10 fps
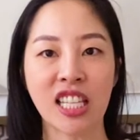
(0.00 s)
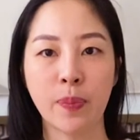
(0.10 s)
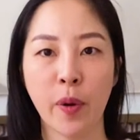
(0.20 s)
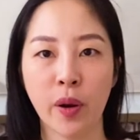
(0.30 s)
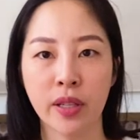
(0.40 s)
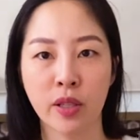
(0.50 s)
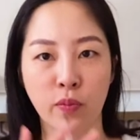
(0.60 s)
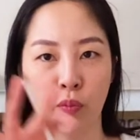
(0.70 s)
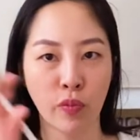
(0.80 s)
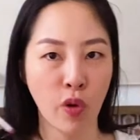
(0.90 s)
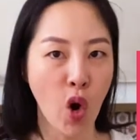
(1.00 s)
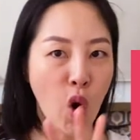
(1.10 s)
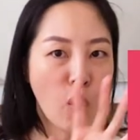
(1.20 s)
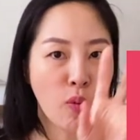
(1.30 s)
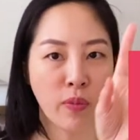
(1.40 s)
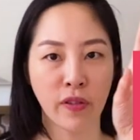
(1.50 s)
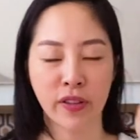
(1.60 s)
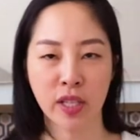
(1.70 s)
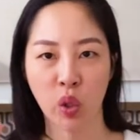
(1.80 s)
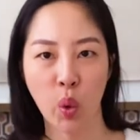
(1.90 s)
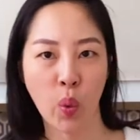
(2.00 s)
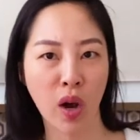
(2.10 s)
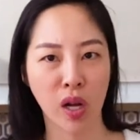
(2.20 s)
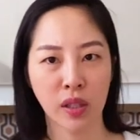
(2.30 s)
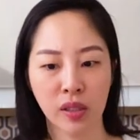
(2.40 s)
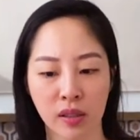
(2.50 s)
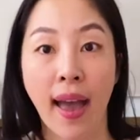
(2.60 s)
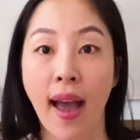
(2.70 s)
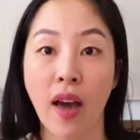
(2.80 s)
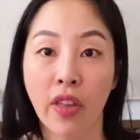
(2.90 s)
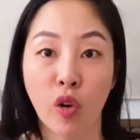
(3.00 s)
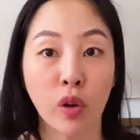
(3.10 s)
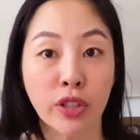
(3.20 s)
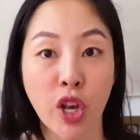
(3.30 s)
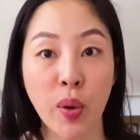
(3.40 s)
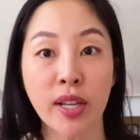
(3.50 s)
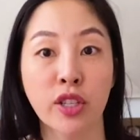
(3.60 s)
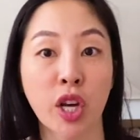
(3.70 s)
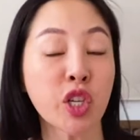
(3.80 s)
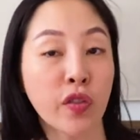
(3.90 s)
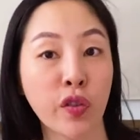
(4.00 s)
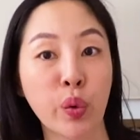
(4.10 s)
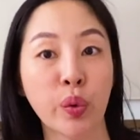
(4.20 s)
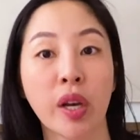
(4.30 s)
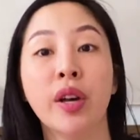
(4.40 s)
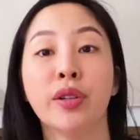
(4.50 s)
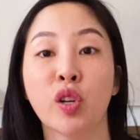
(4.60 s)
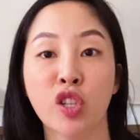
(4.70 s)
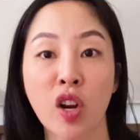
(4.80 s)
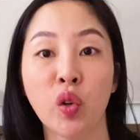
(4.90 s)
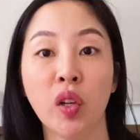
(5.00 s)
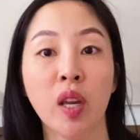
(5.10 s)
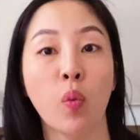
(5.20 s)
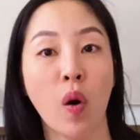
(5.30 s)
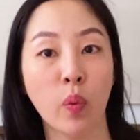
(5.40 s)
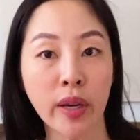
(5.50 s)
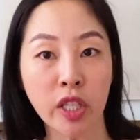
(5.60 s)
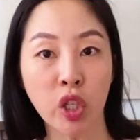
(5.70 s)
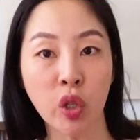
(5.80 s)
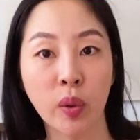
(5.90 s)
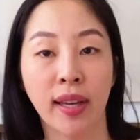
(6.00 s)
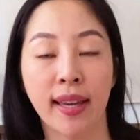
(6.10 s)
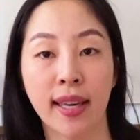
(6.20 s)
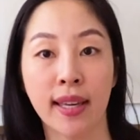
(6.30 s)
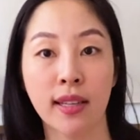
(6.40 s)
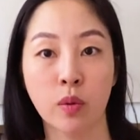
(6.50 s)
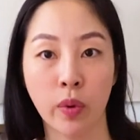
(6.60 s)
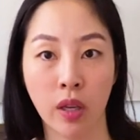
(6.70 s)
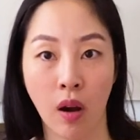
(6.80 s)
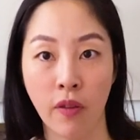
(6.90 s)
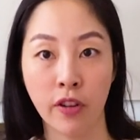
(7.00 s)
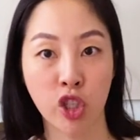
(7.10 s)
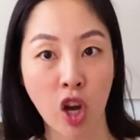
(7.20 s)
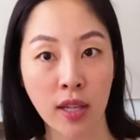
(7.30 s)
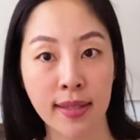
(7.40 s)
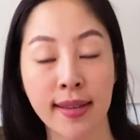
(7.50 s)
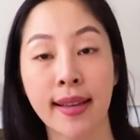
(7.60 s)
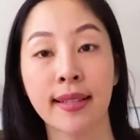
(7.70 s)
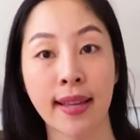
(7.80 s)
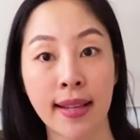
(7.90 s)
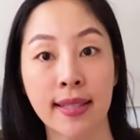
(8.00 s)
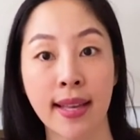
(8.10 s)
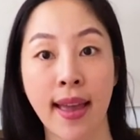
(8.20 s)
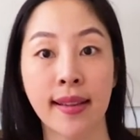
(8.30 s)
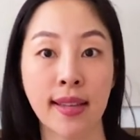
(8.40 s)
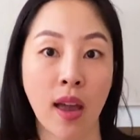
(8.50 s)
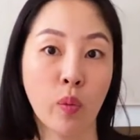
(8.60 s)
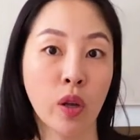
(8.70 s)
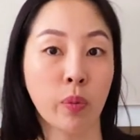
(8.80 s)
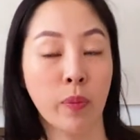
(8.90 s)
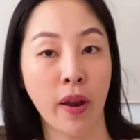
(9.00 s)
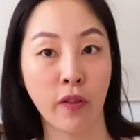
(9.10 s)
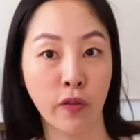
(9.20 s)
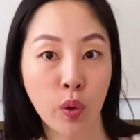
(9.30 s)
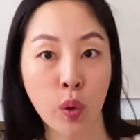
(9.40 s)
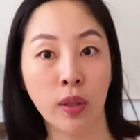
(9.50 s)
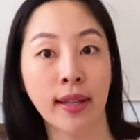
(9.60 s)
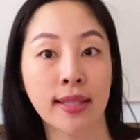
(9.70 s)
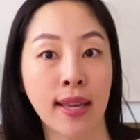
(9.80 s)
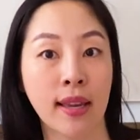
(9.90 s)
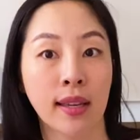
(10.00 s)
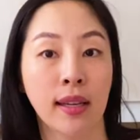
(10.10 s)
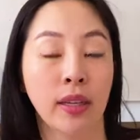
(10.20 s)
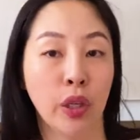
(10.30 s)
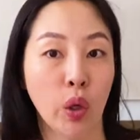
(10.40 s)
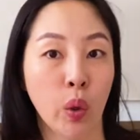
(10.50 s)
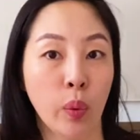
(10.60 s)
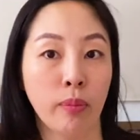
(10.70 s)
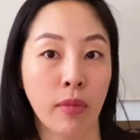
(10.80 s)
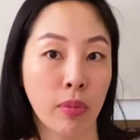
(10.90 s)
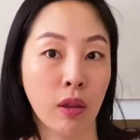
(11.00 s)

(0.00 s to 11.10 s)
the spirits roam the physical world. And they're also in search of food. So generally what we do is we offer joss sticks, incense, and we'll prepare food. Let's say, you know, maybe